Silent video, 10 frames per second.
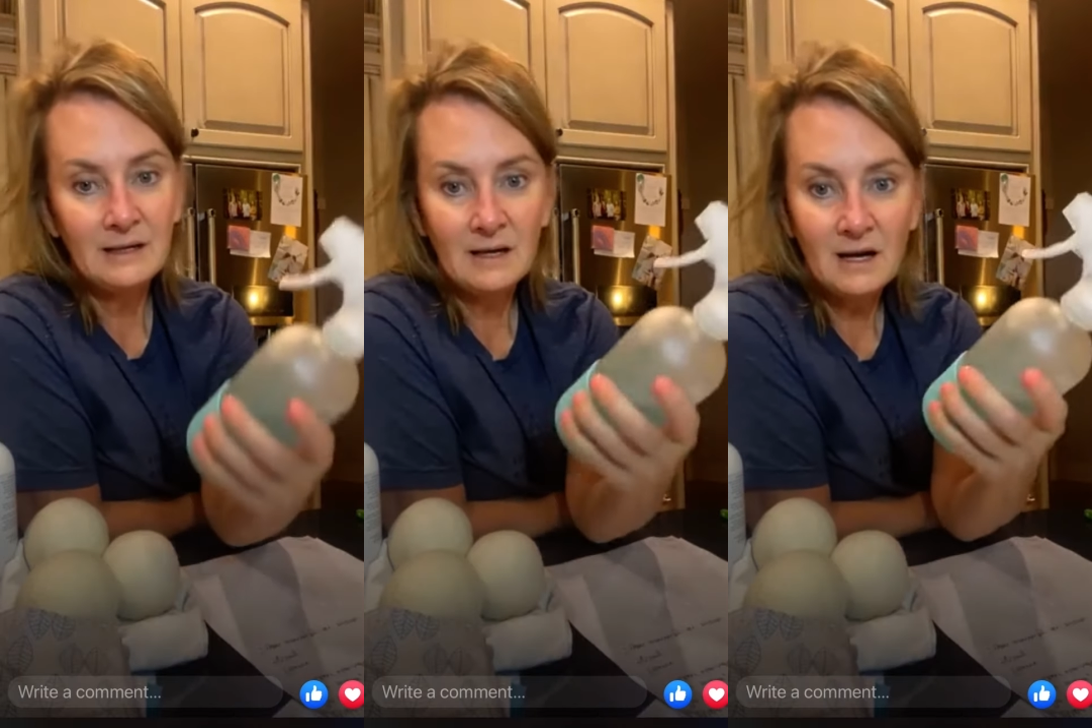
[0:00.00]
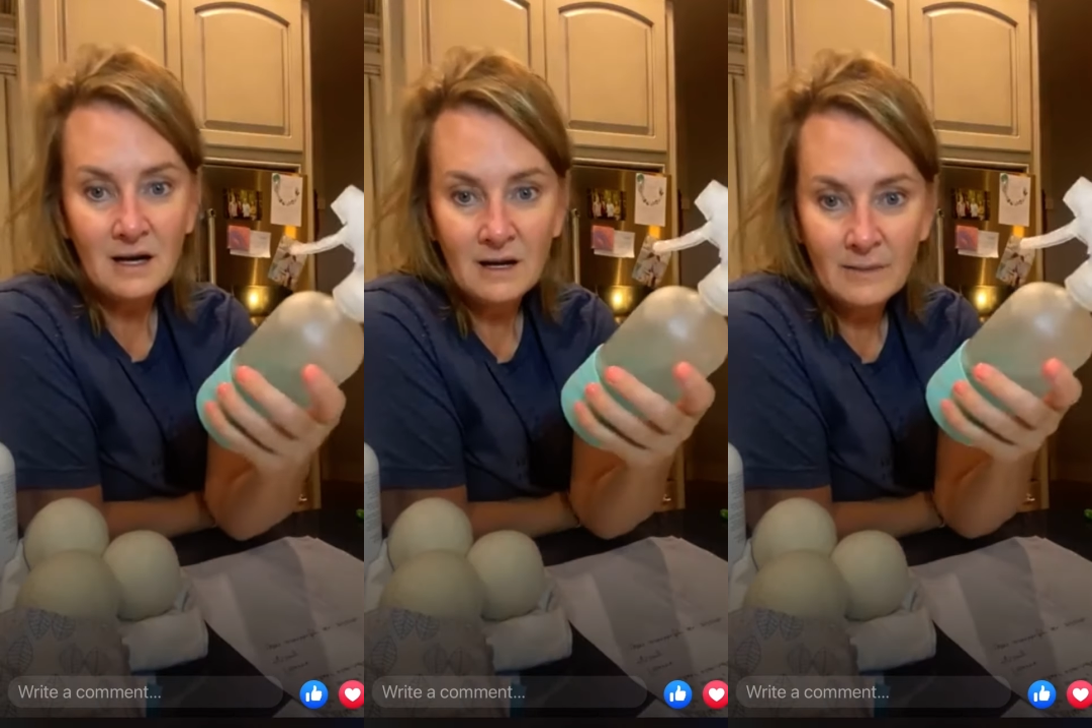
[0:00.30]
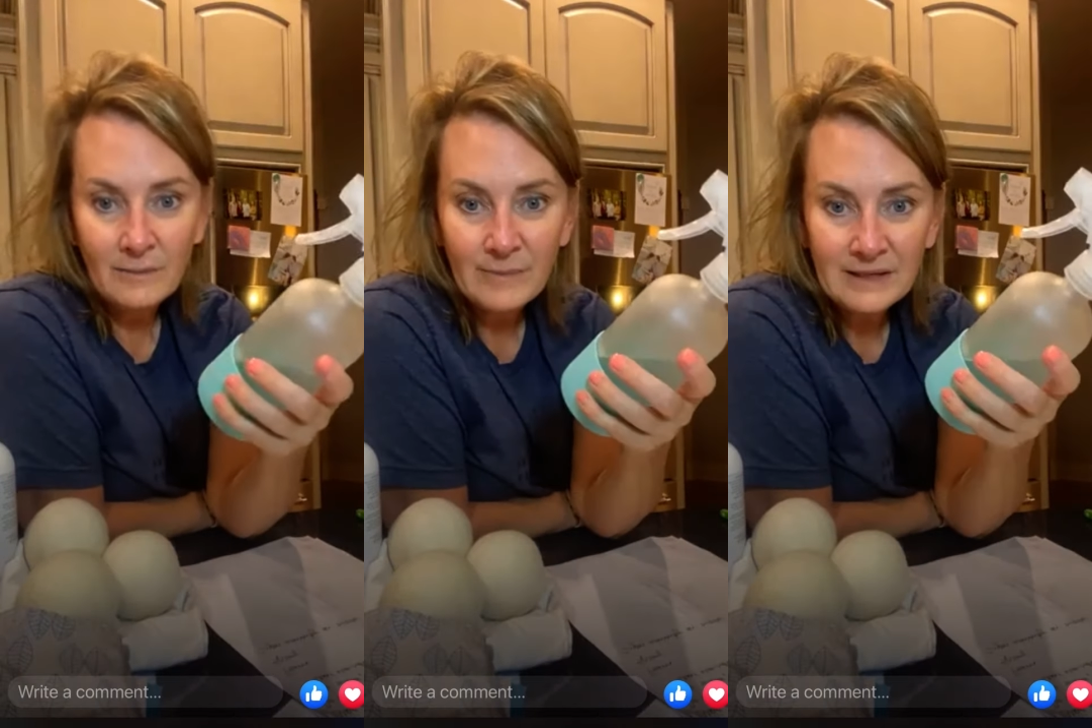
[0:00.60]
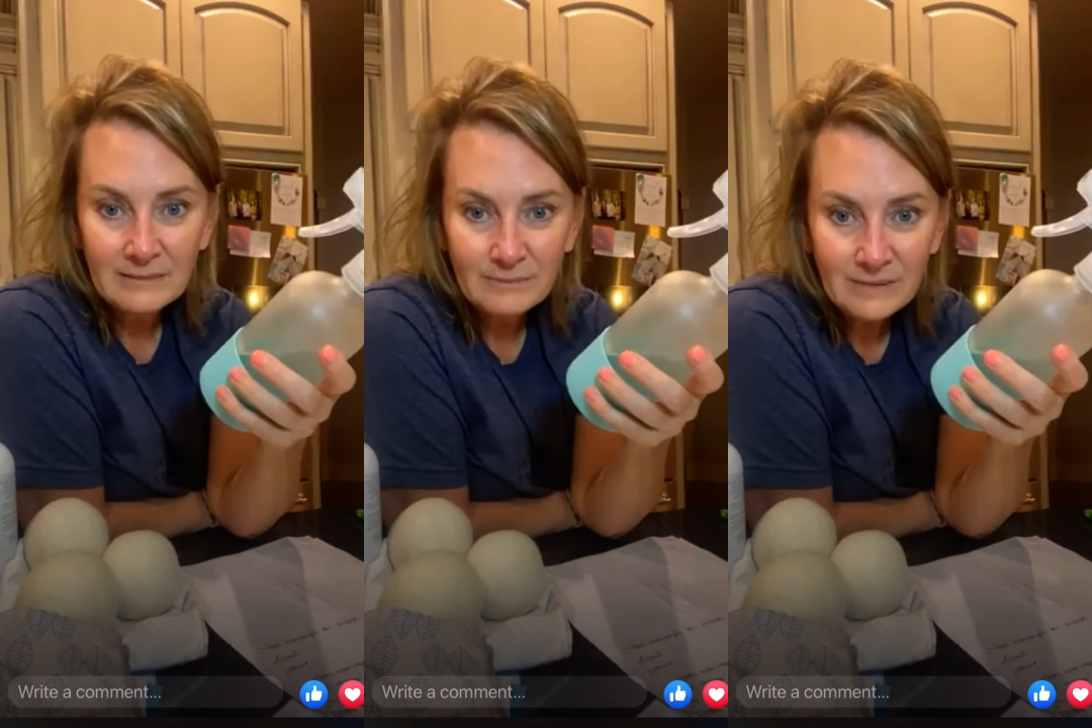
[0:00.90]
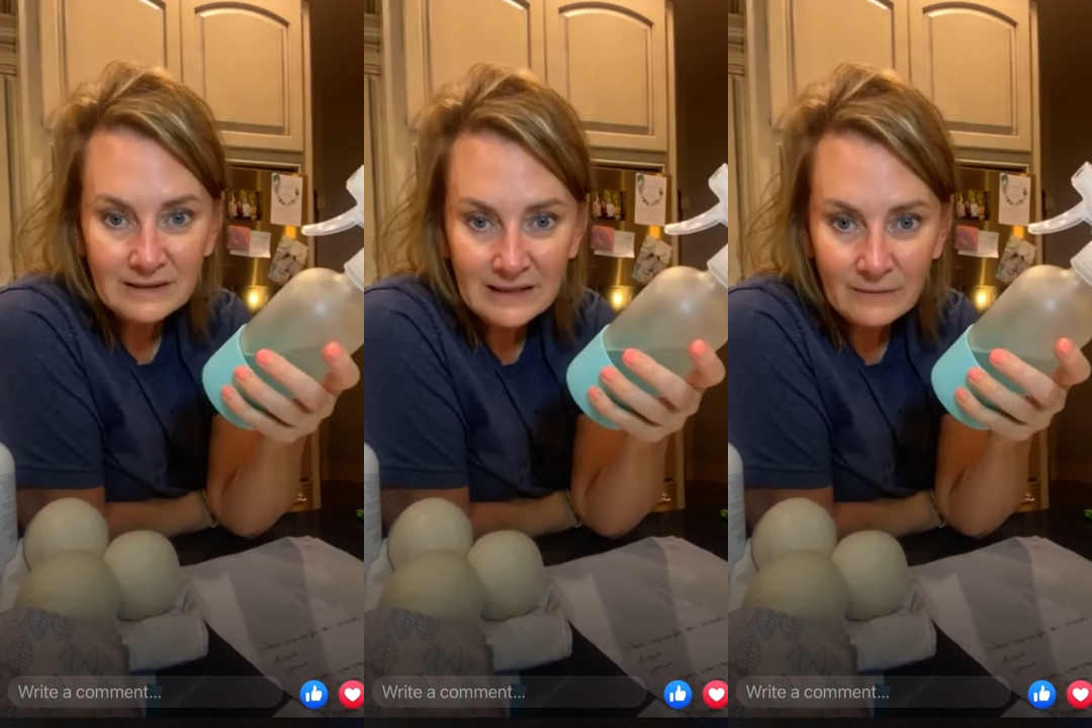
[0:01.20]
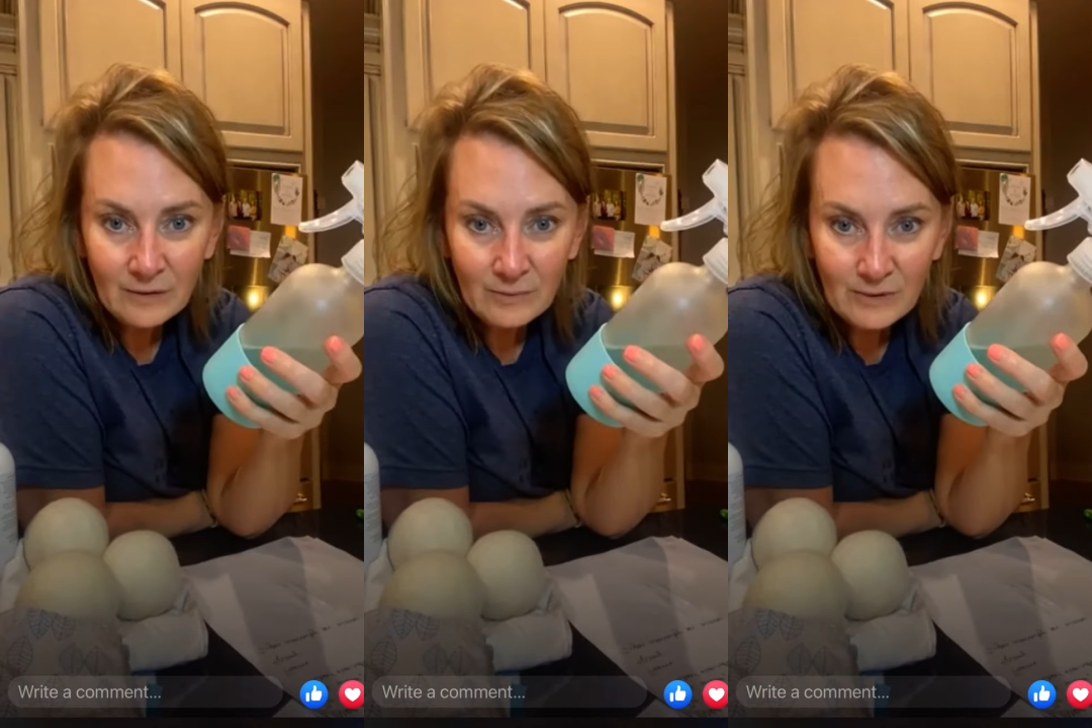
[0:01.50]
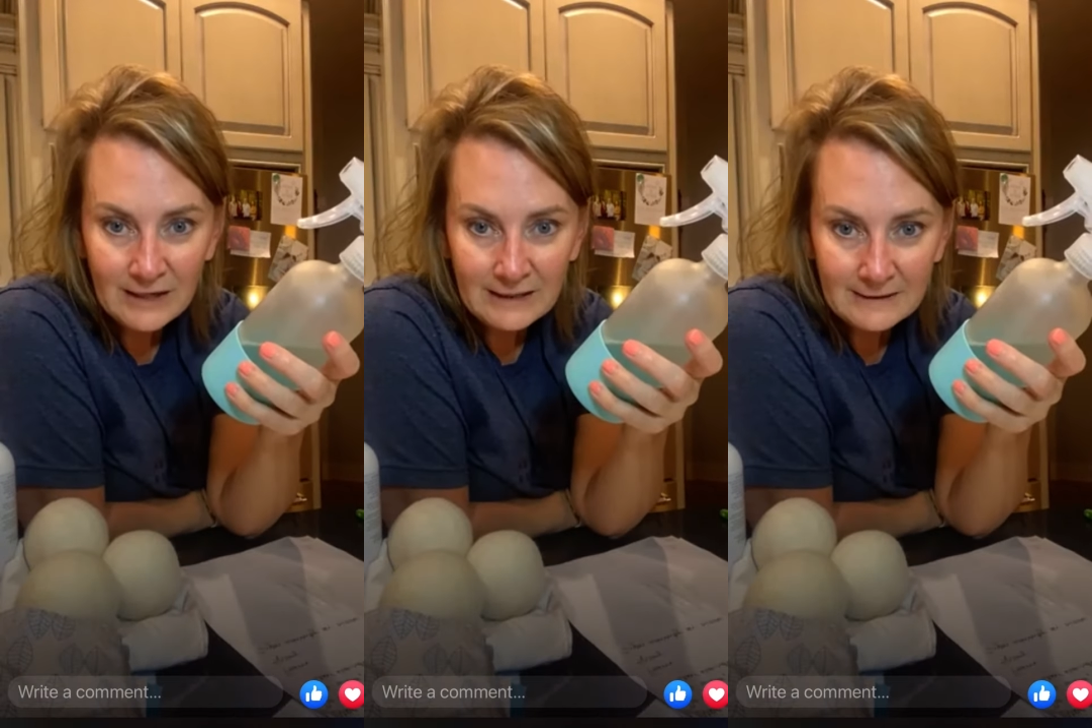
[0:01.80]
break.
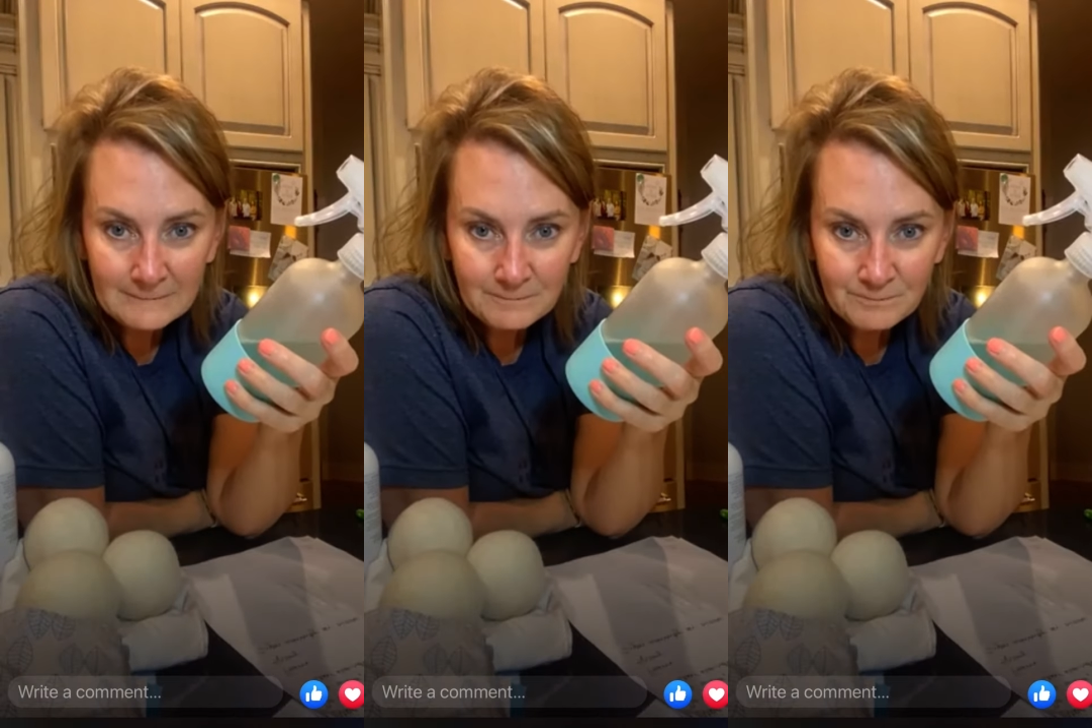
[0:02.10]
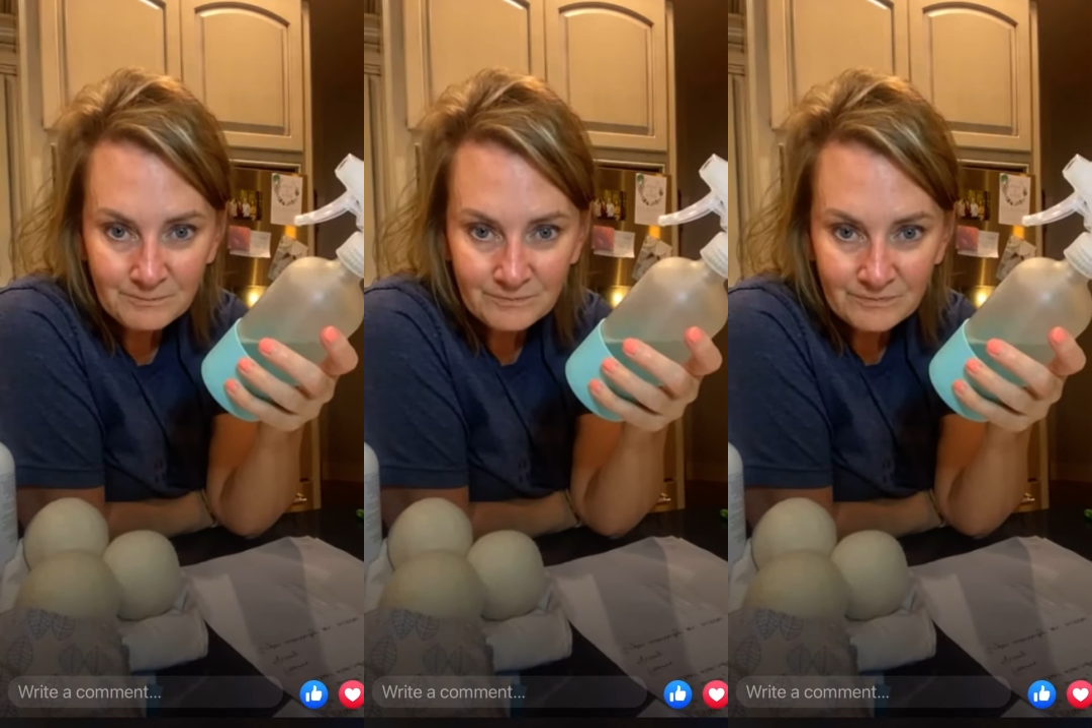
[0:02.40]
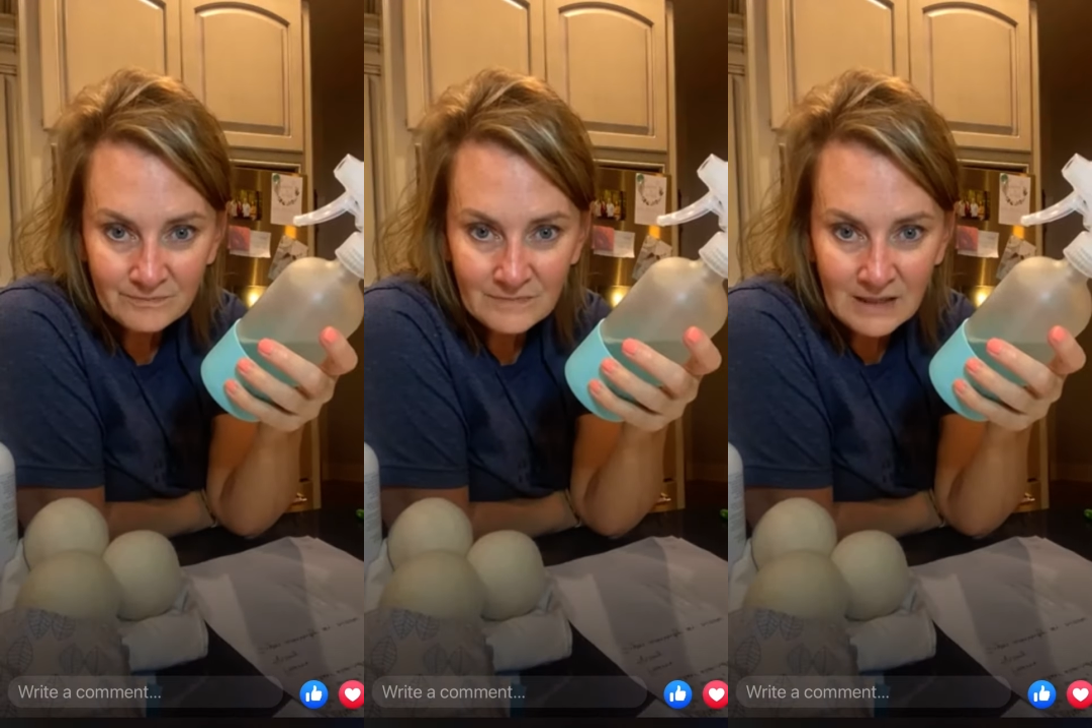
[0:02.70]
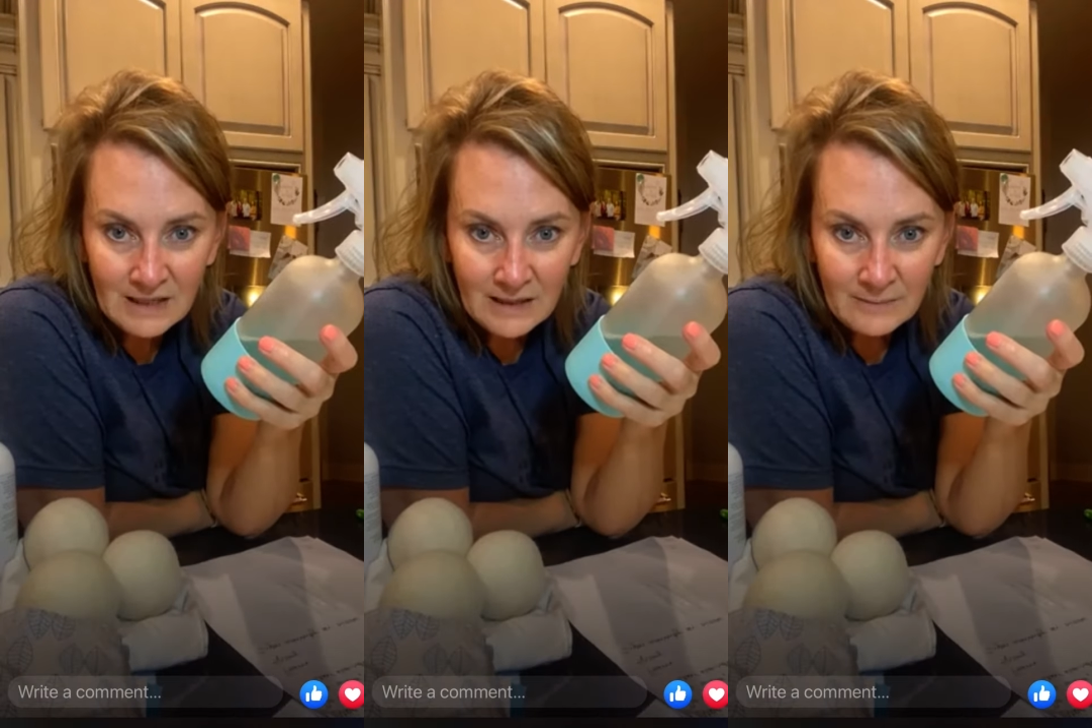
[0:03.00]
Be careful not to get the